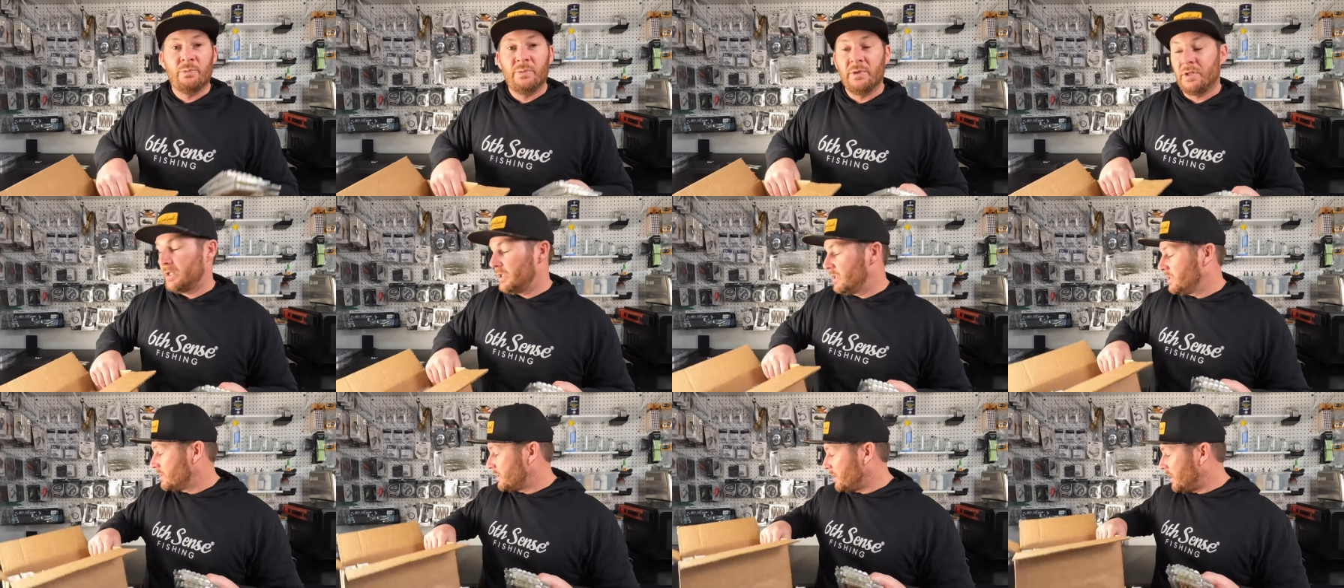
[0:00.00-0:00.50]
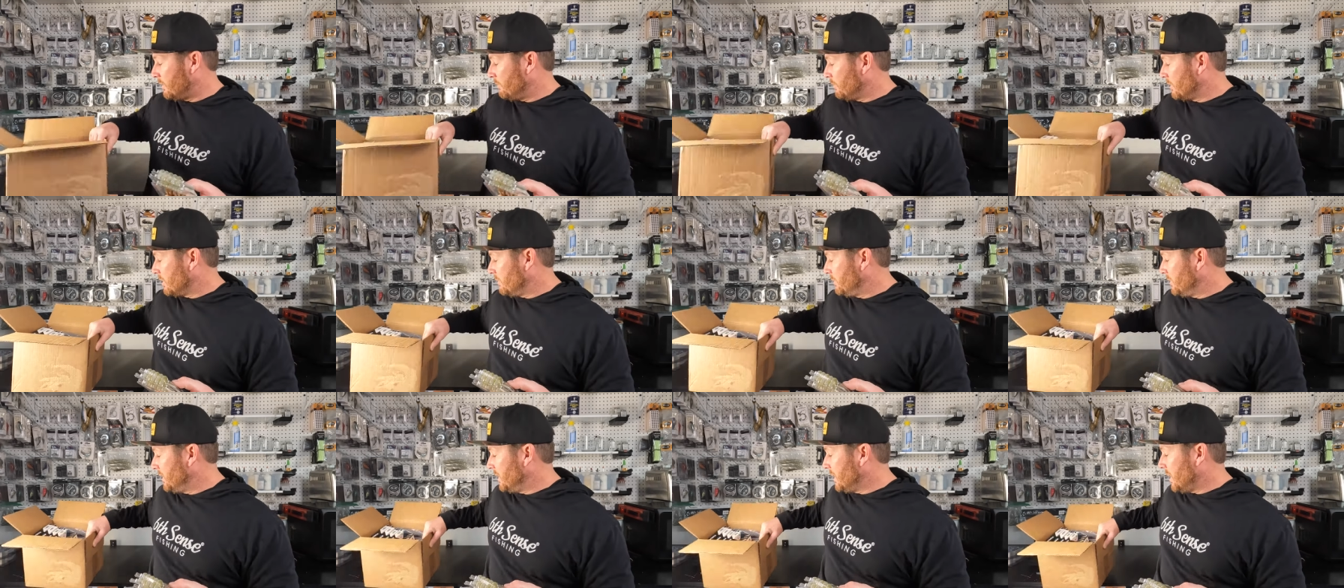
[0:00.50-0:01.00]
because I
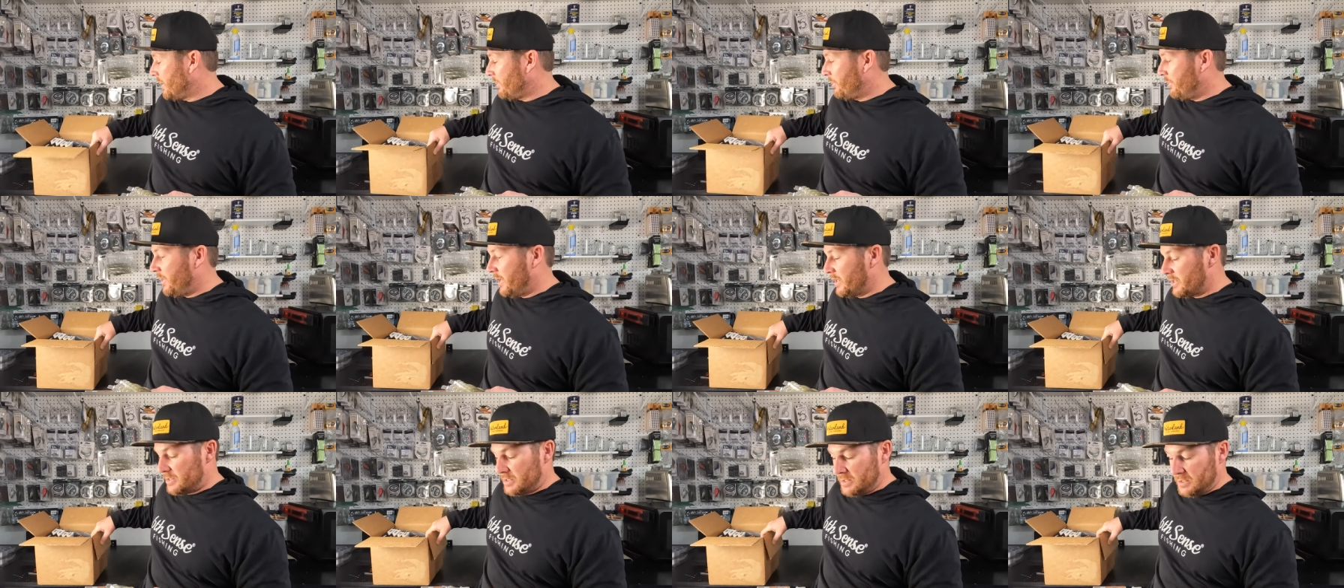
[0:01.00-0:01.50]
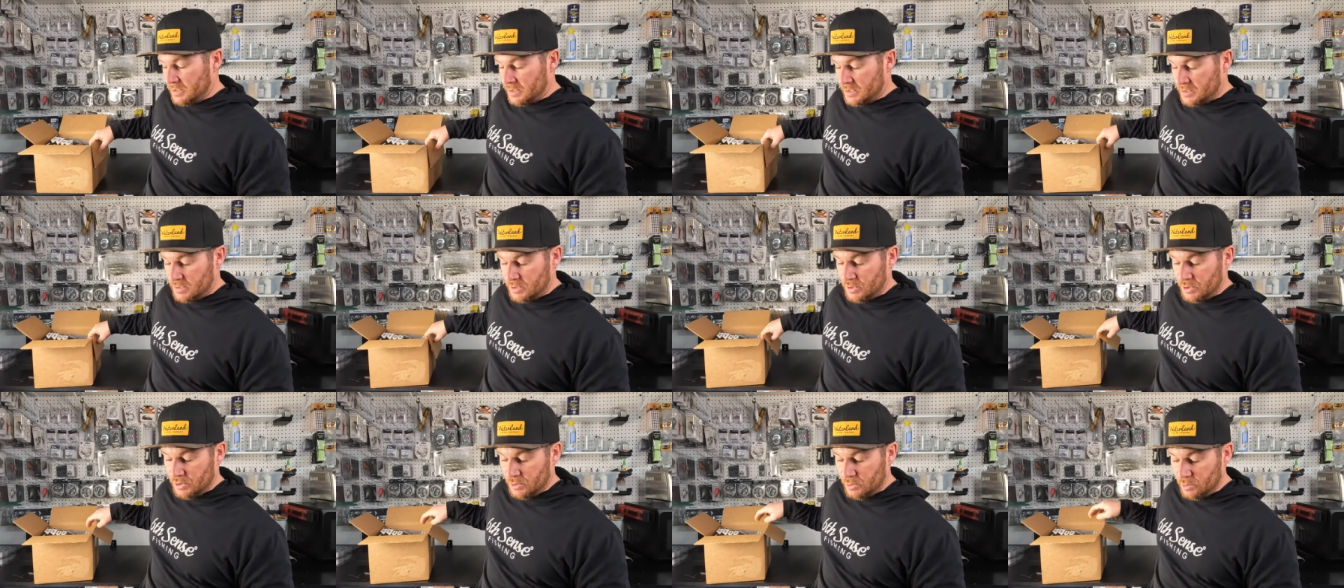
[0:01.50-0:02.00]
want to be authentic
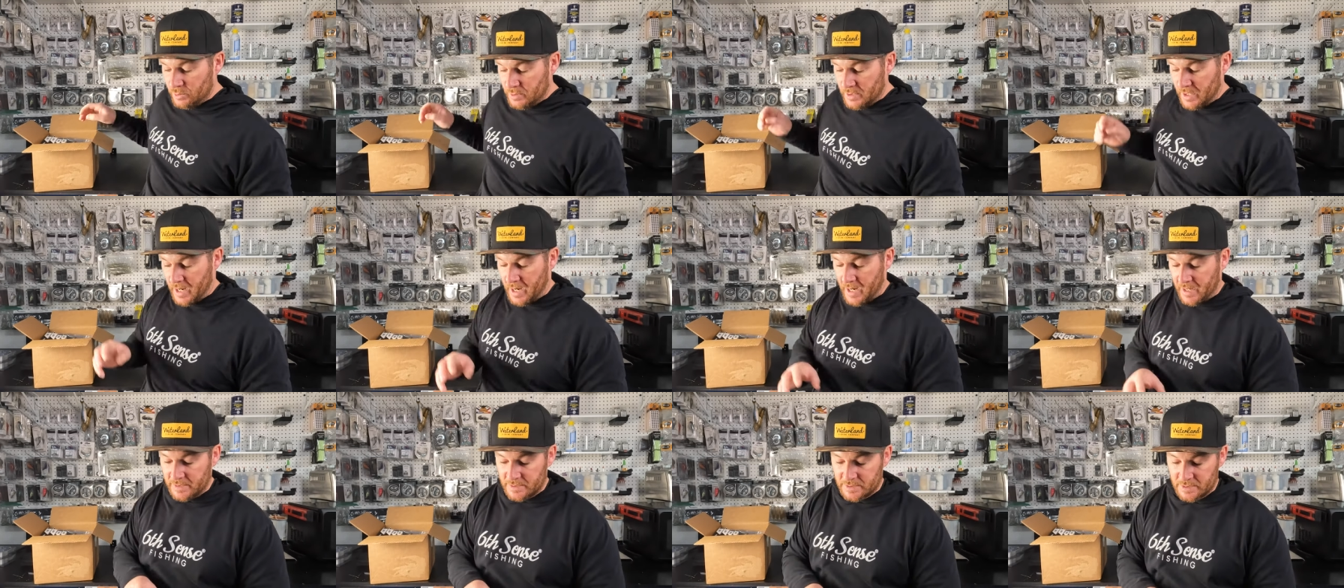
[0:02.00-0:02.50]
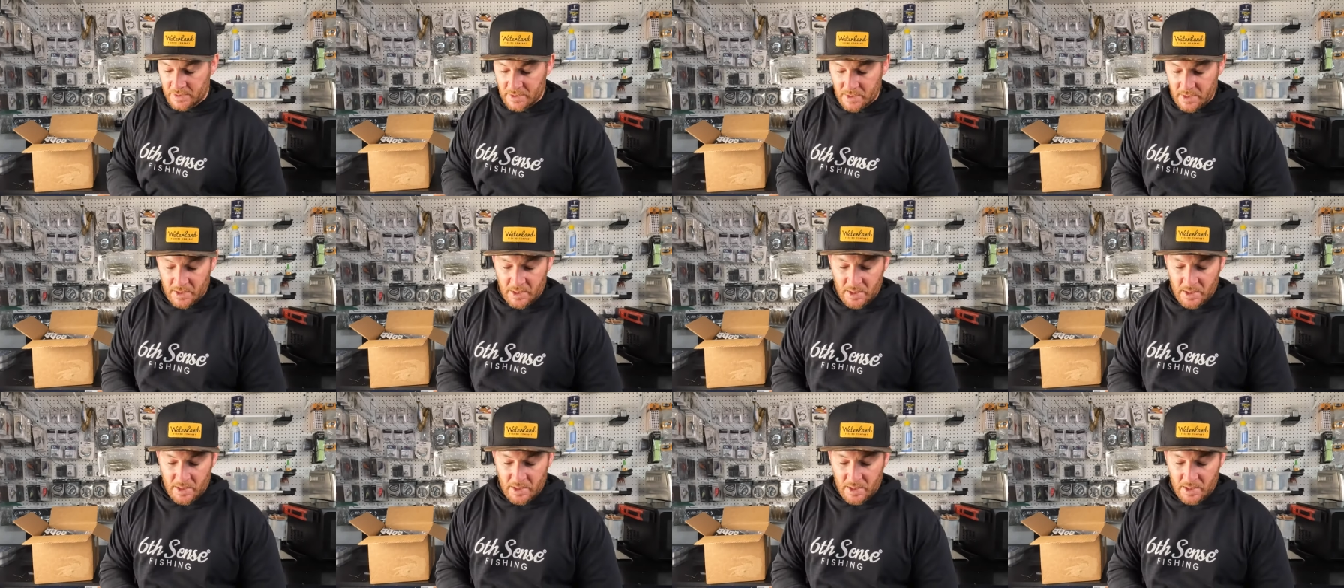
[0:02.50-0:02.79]
to you guys.